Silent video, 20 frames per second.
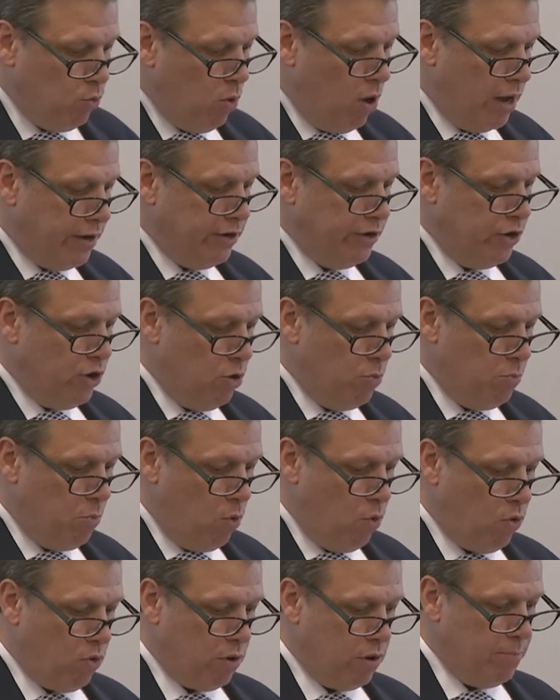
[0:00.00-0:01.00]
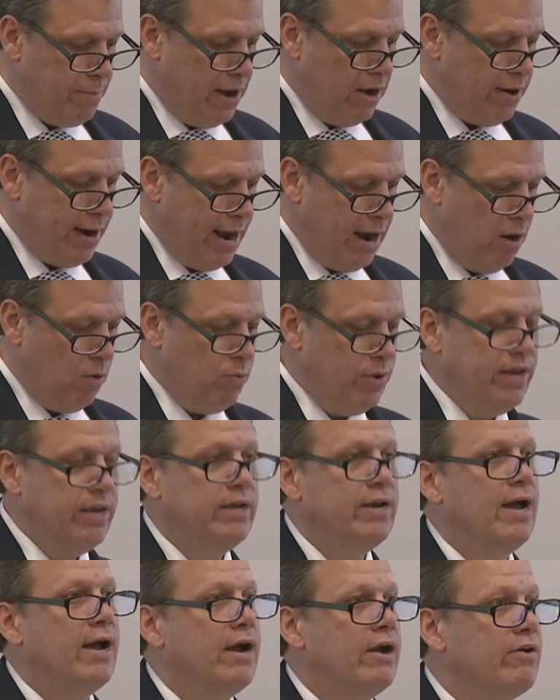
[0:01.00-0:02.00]
want to know more about how we in
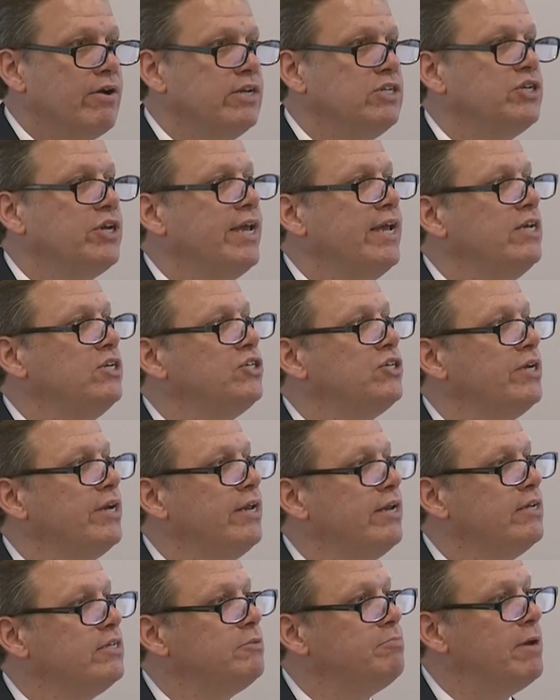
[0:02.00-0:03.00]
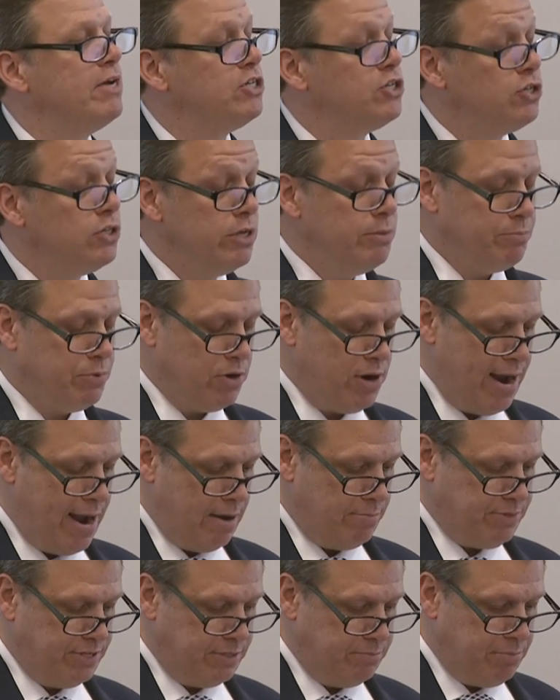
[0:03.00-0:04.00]
higher education, and especially
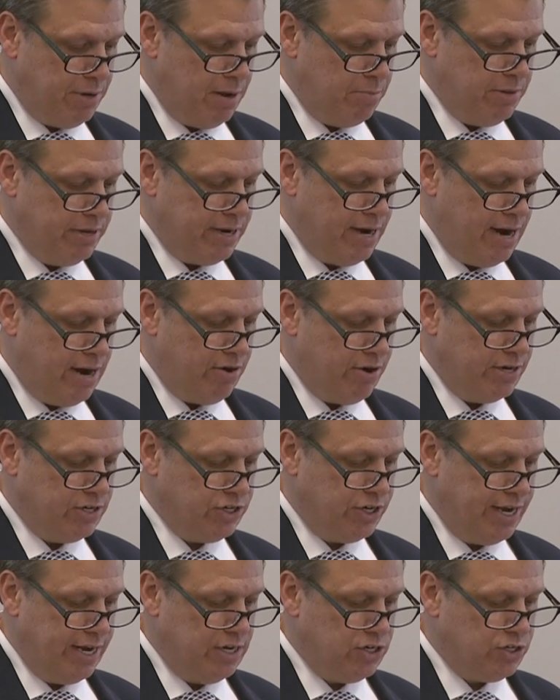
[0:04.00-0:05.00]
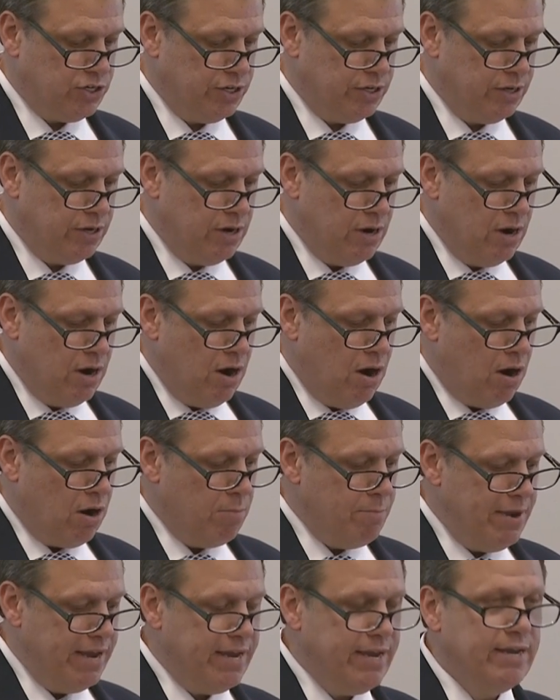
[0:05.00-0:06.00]
perhaps in public higher education, are
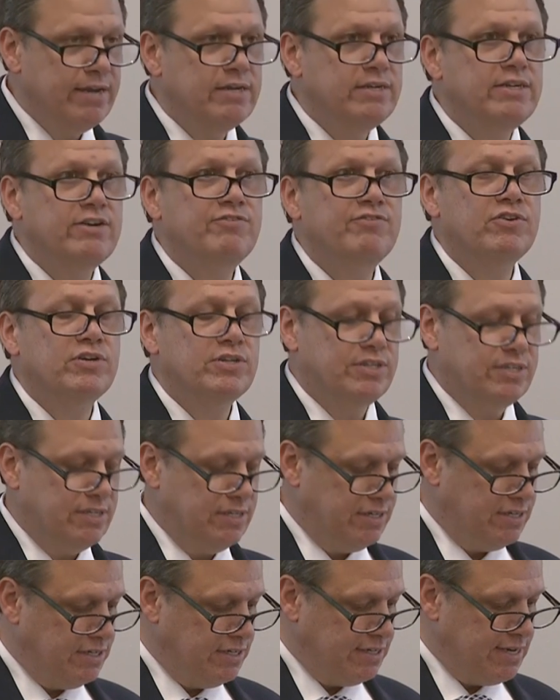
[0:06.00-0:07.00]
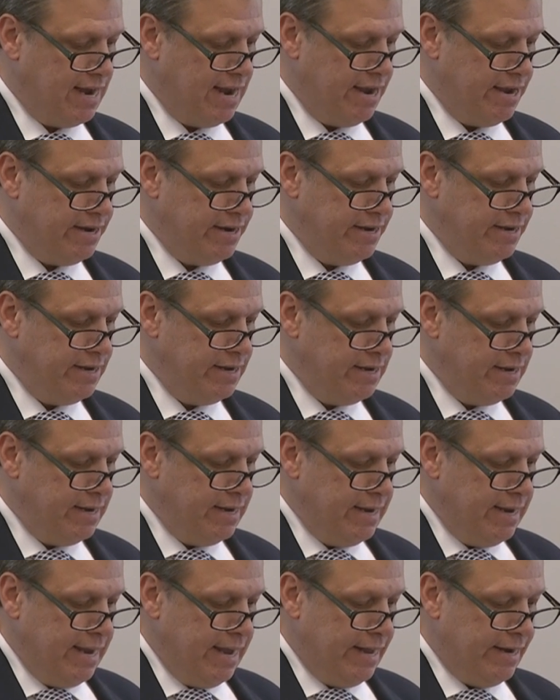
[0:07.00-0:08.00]
making a difference in society,
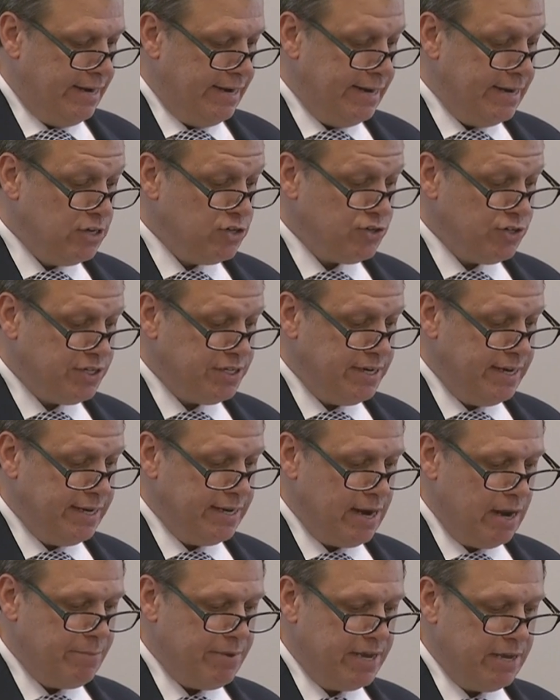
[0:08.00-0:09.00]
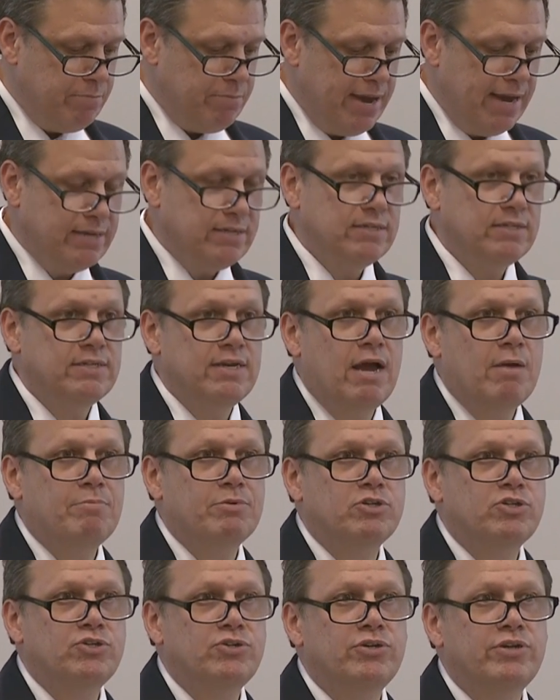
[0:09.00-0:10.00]
and an interest in economic impact is an
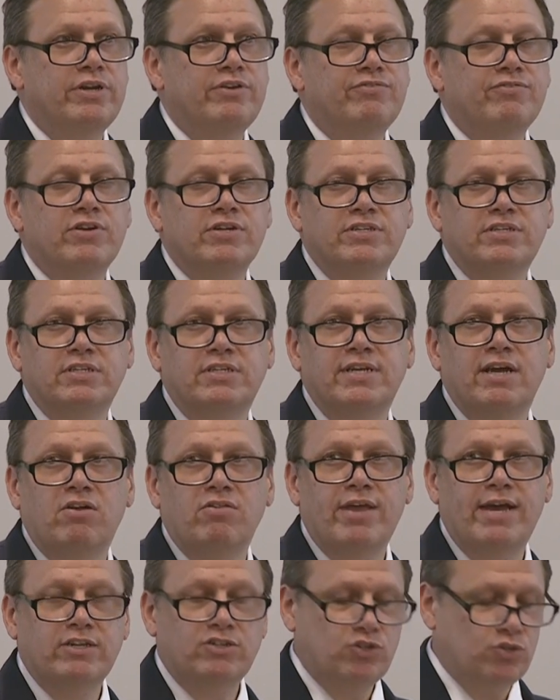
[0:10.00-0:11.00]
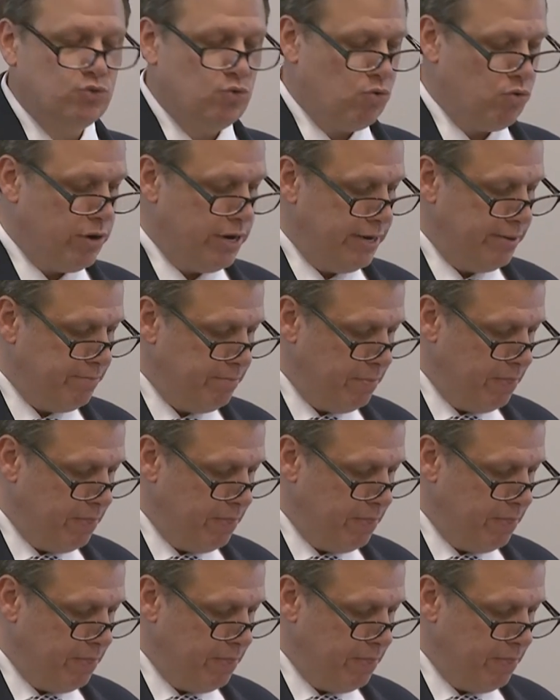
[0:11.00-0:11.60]
opportunity for us to tell that story.